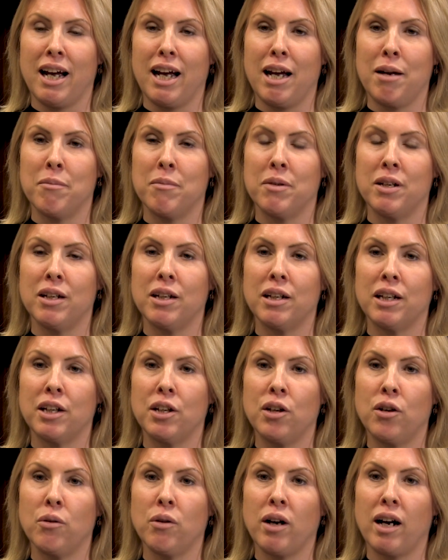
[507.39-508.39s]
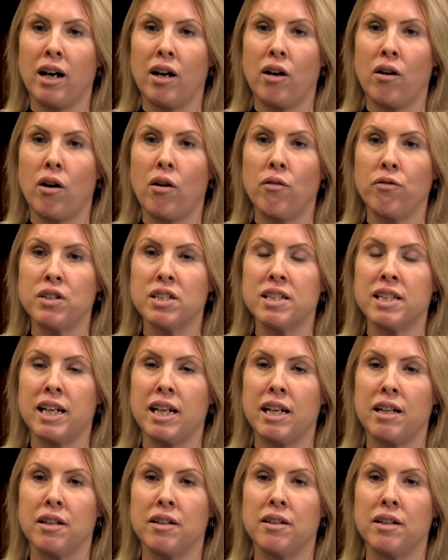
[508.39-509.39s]
Um, you know,
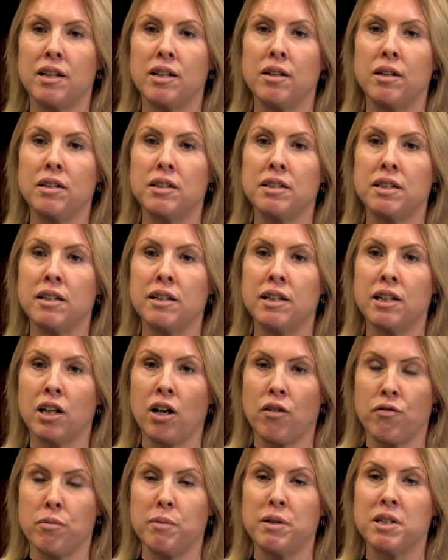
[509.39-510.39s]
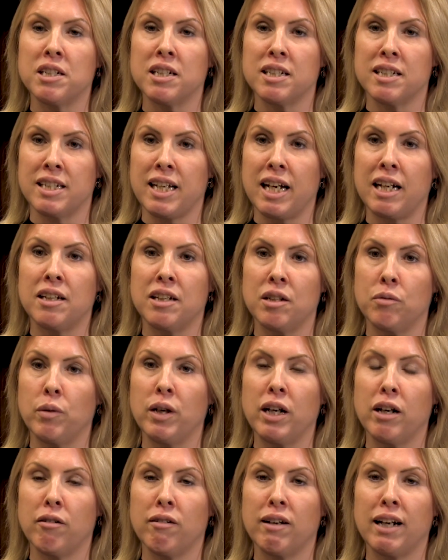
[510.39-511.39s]
obviously, the government has said that
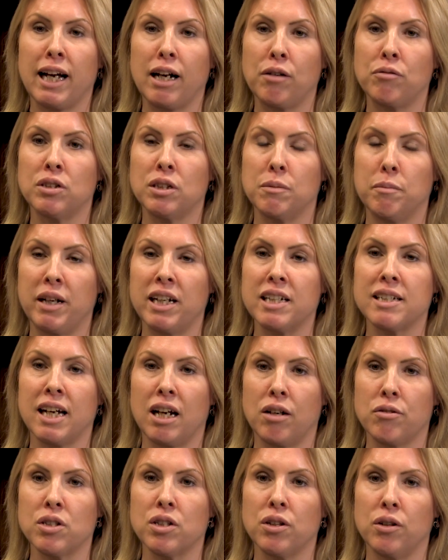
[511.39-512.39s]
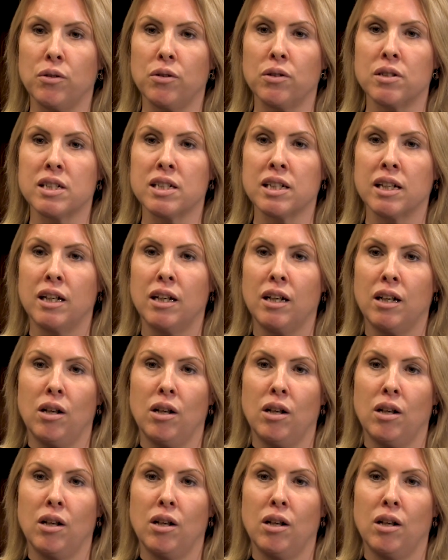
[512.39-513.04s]
we are allowed to mix households,